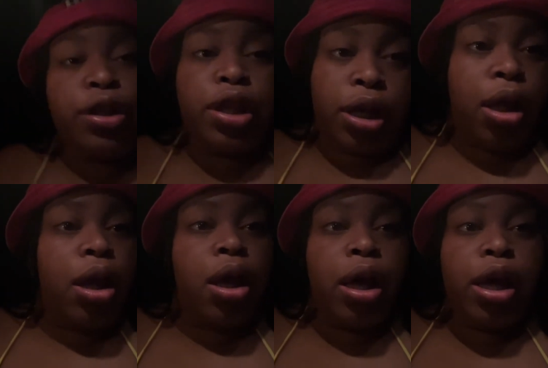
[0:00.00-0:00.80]

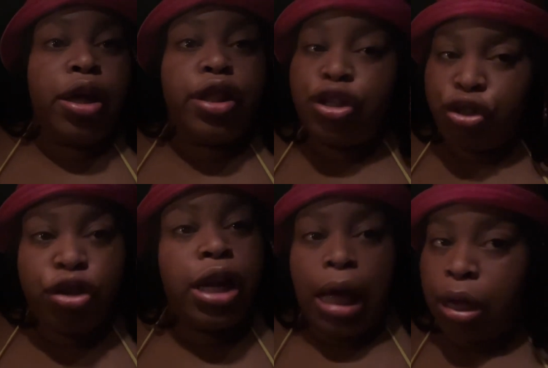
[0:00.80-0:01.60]
looking, that you're
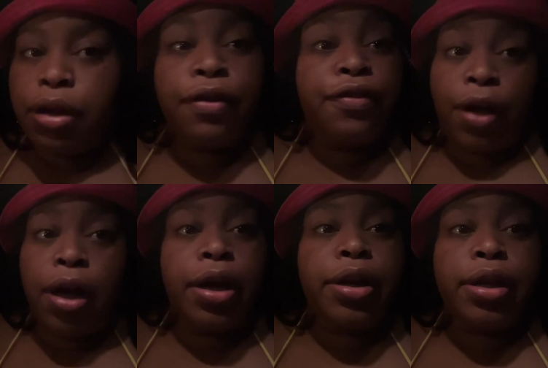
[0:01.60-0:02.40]
not gonna
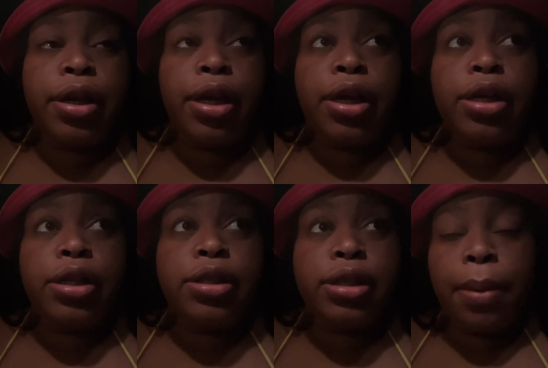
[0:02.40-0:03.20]
find
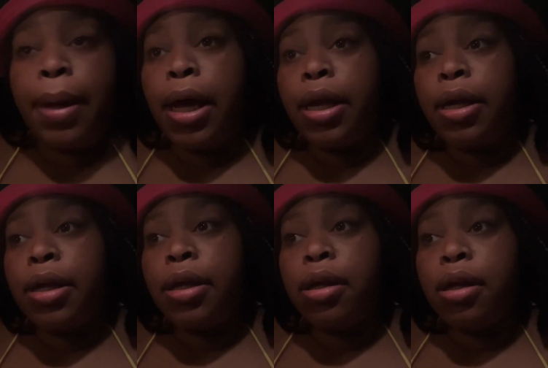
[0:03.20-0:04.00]
somebody.
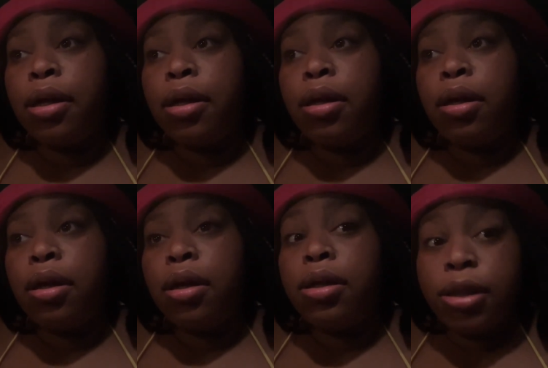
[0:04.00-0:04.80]

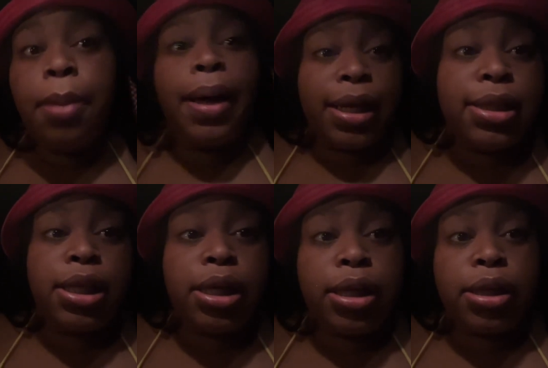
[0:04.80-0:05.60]
Somebody's
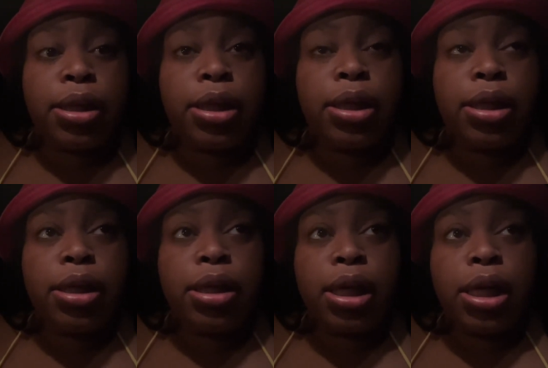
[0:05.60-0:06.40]

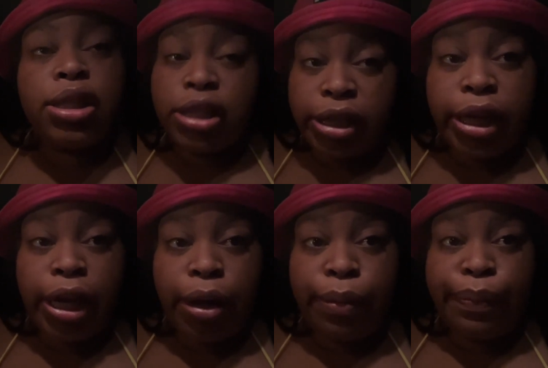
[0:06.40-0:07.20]
son to take
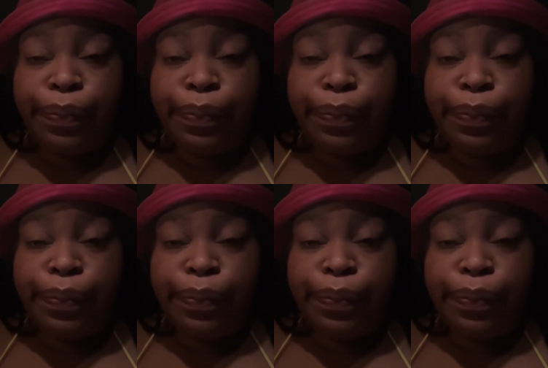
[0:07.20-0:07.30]
down.